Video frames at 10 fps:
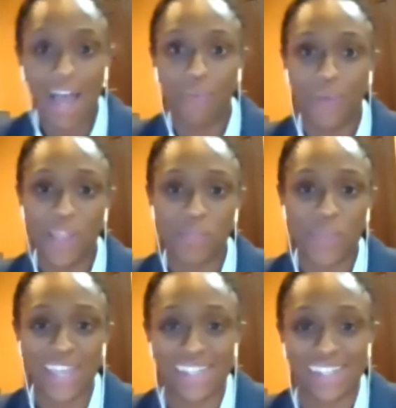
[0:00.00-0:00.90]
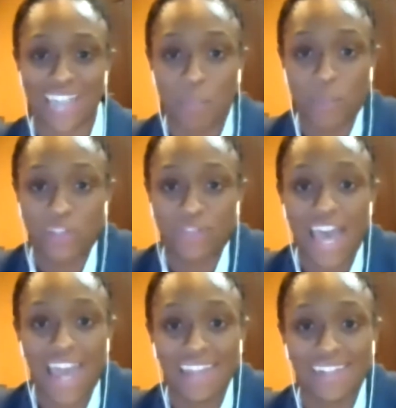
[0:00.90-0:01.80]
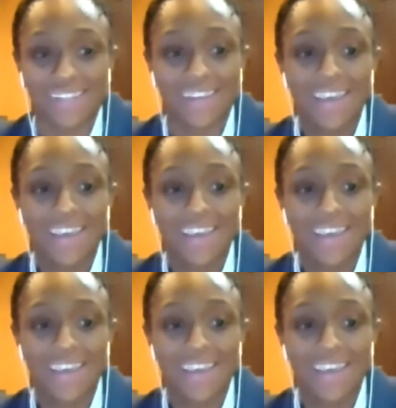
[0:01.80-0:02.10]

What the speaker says: One of the biggest examples of that is